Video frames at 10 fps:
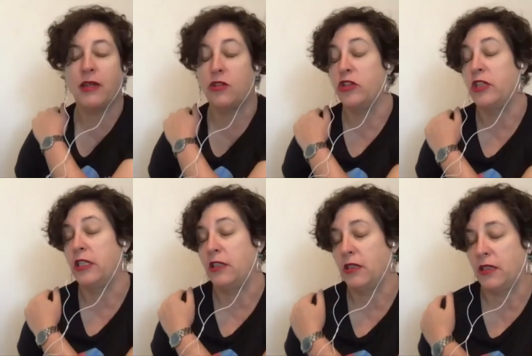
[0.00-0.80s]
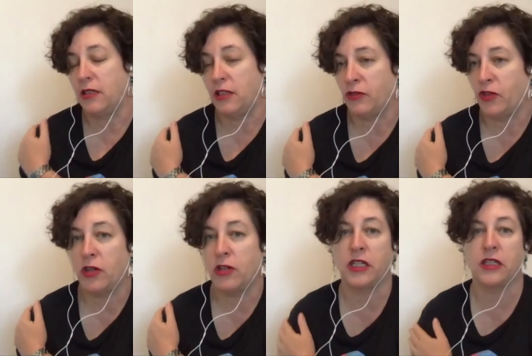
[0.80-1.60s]
a strategic decision for our
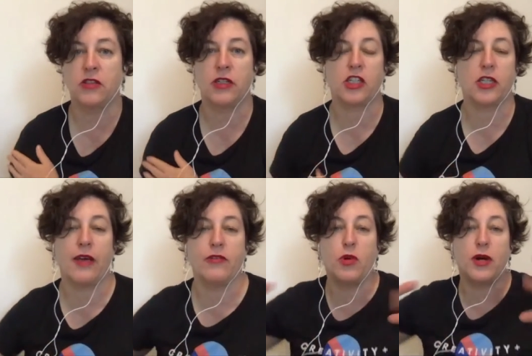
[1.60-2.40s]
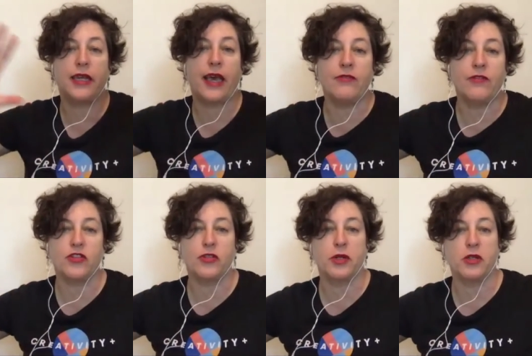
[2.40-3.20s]
audience to actually have a white canvas
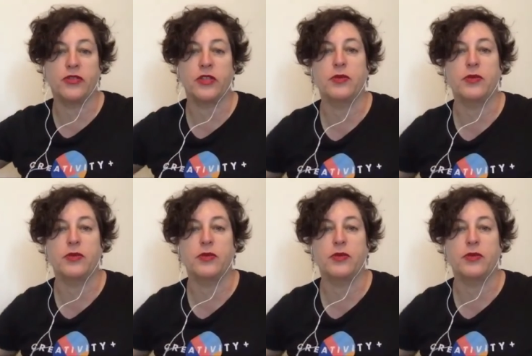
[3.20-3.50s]
for both of us.